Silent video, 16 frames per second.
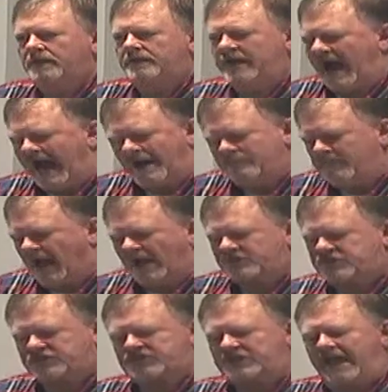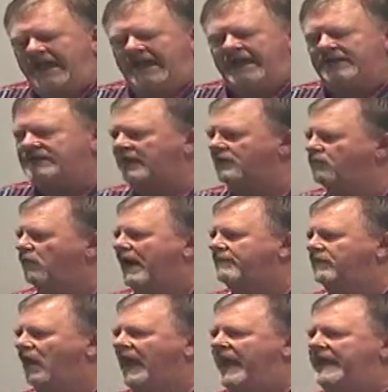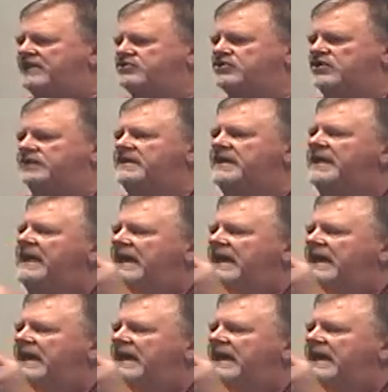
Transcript: Now, I'm not saying that Revelation